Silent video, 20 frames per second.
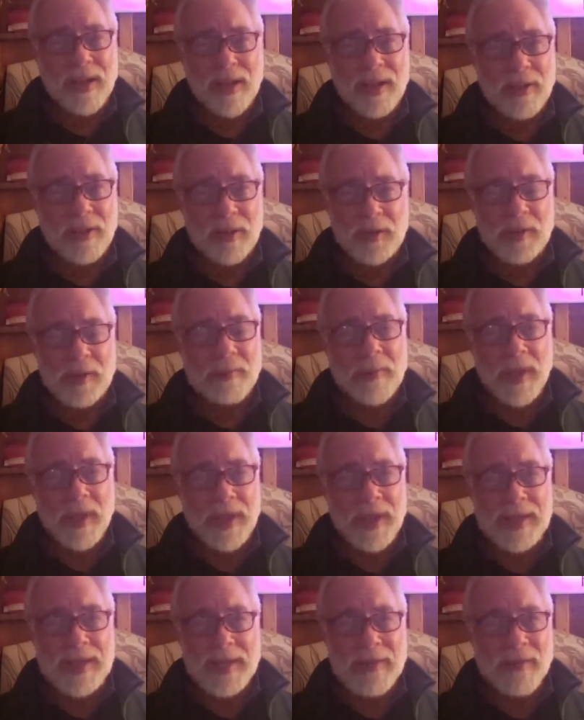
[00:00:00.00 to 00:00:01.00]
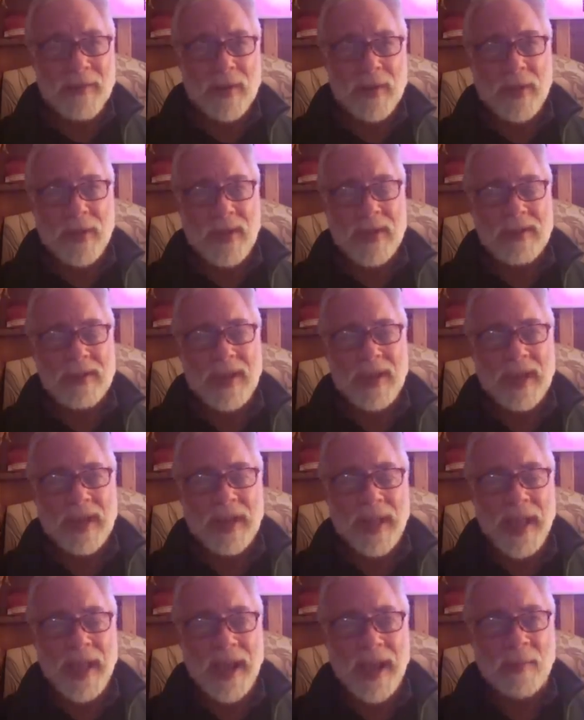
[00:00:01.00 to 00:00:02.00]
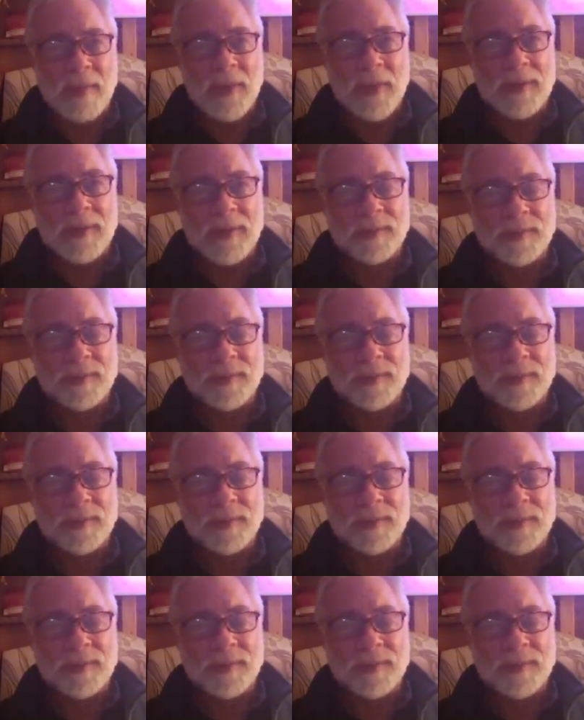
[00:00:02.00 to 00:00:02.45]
There's a million different things that could happen.